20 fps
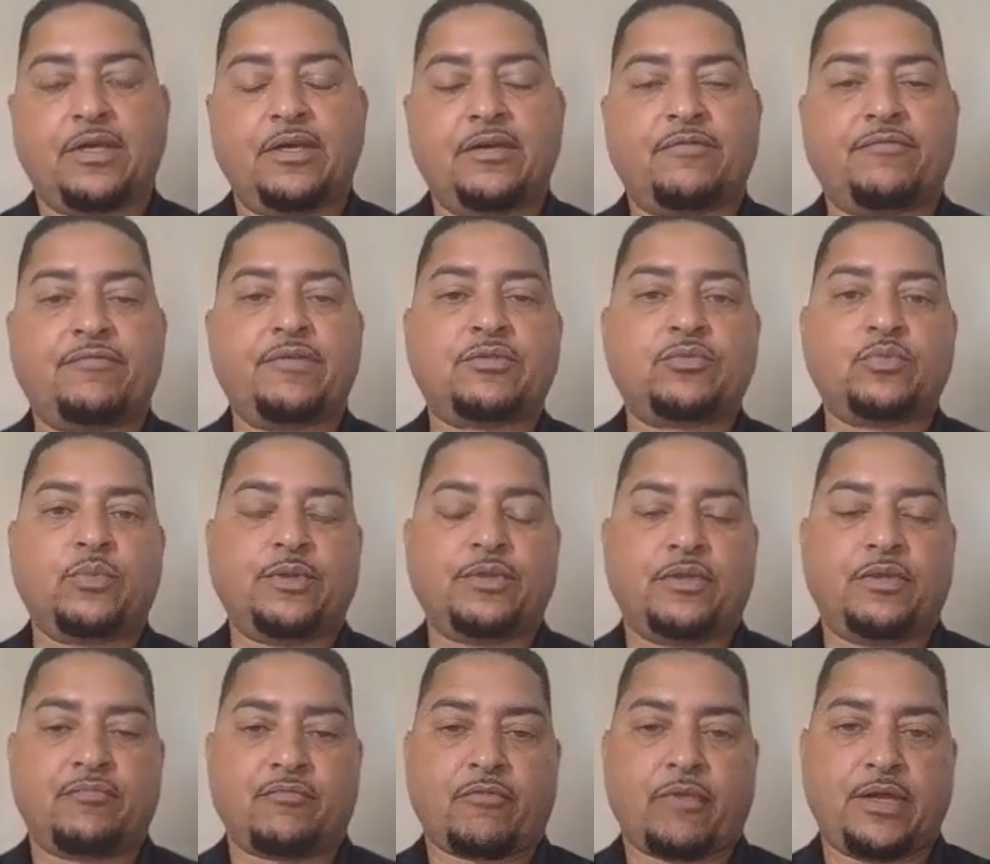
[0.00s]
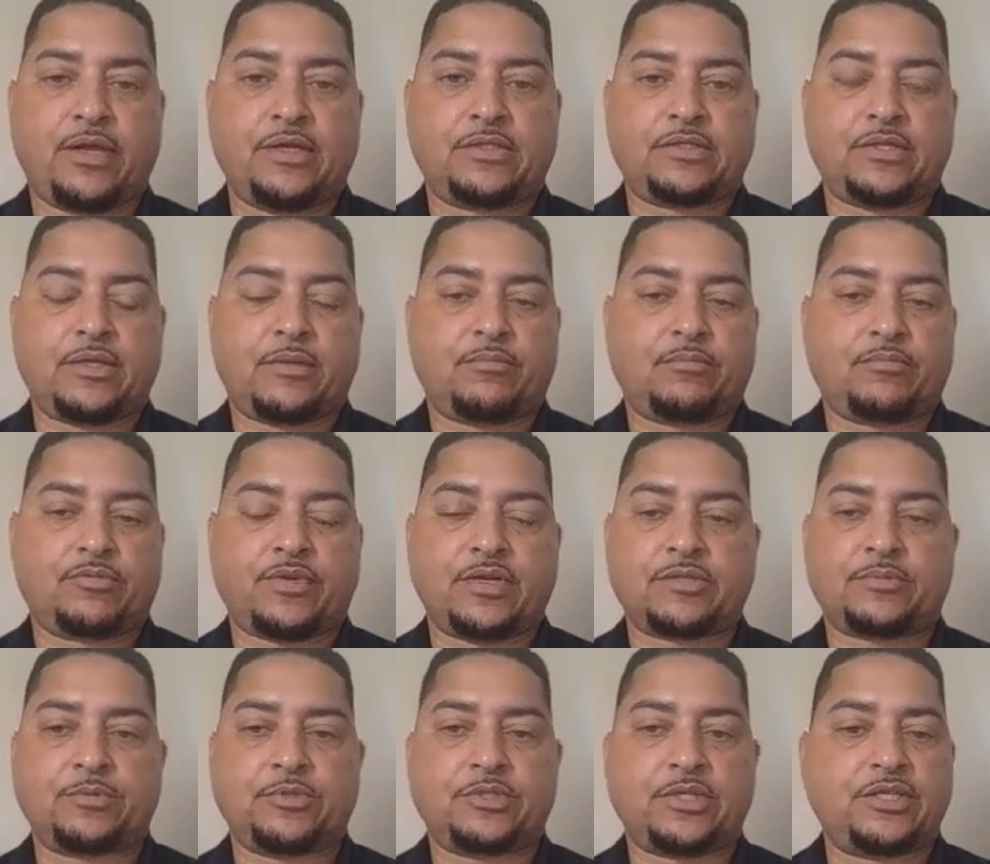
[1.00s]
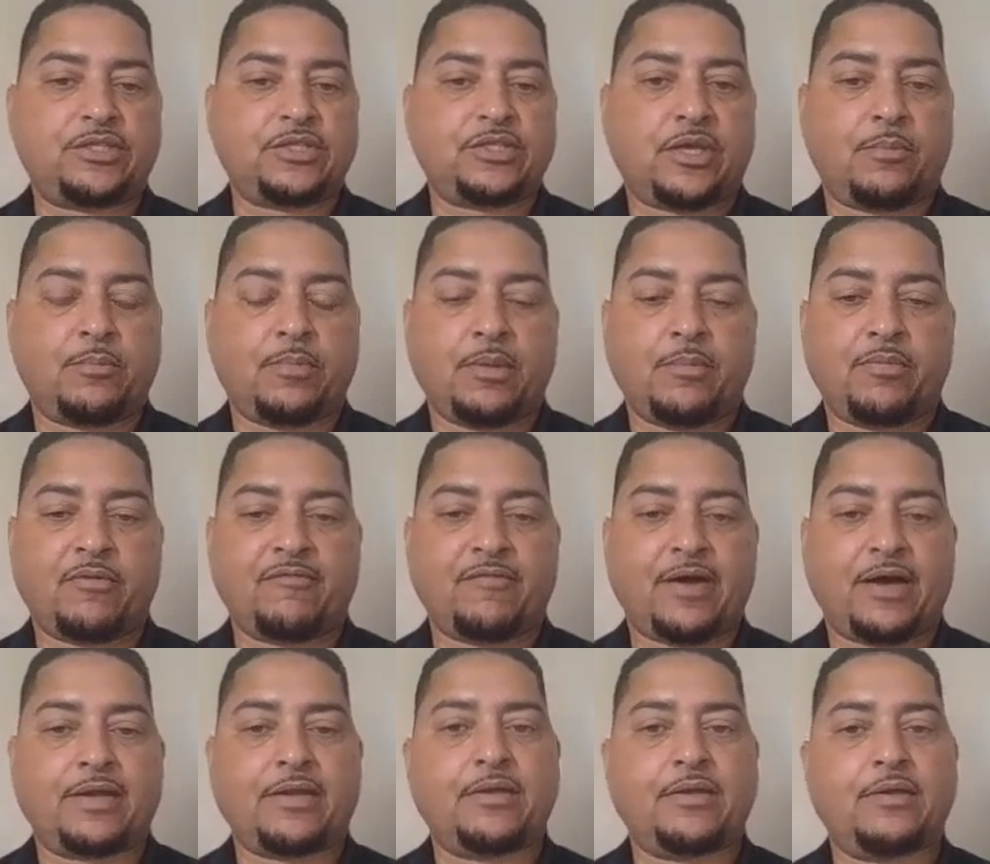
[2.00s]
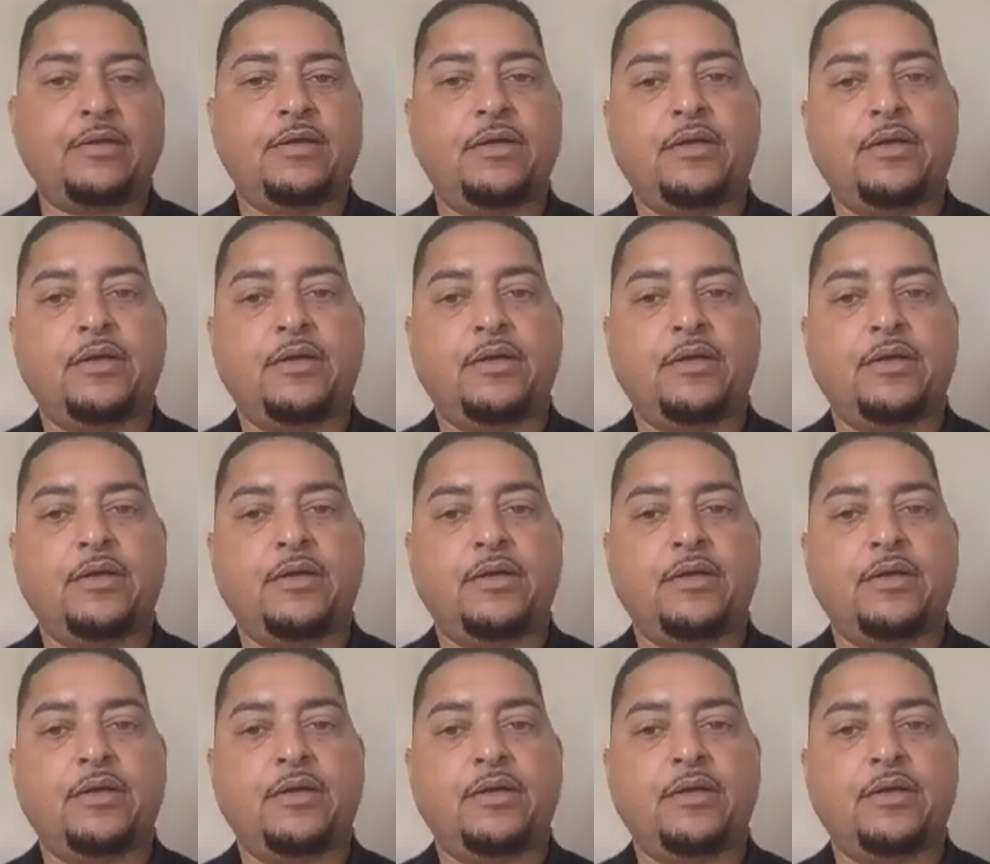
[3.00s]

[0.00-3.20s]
if it's within range that transportation can be provided,